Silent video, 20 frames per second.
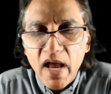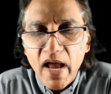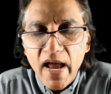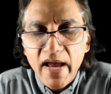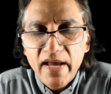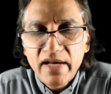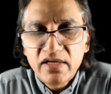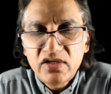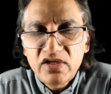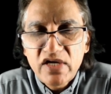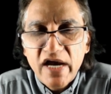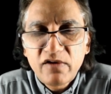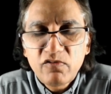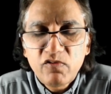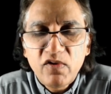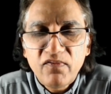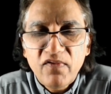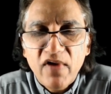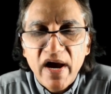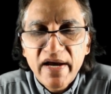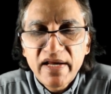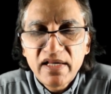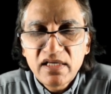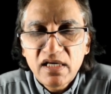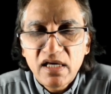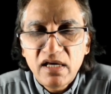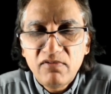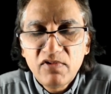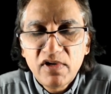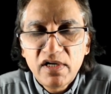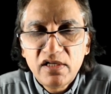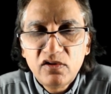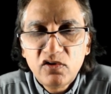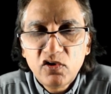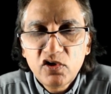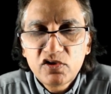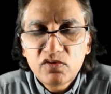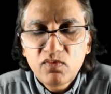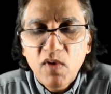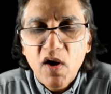And yet we find even in
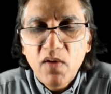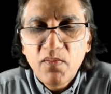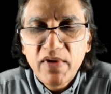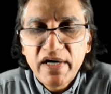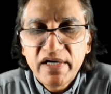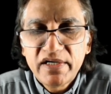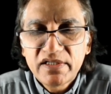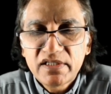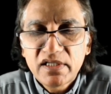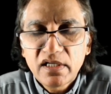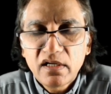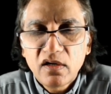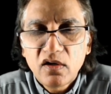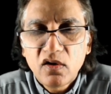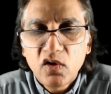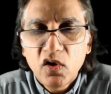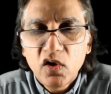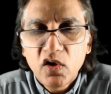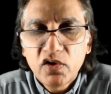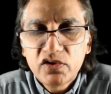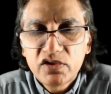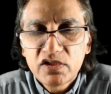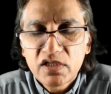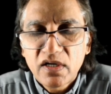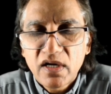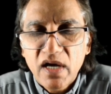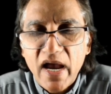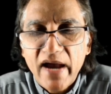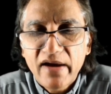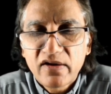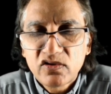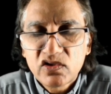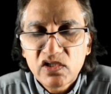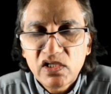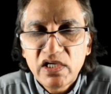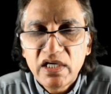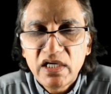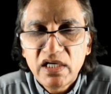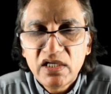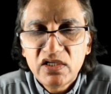those moments, God
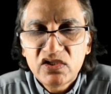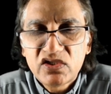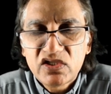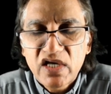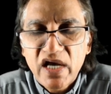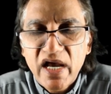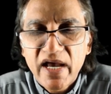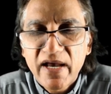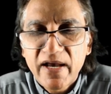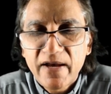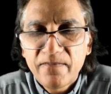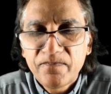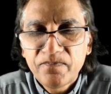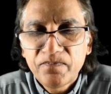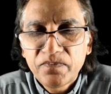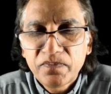actually is there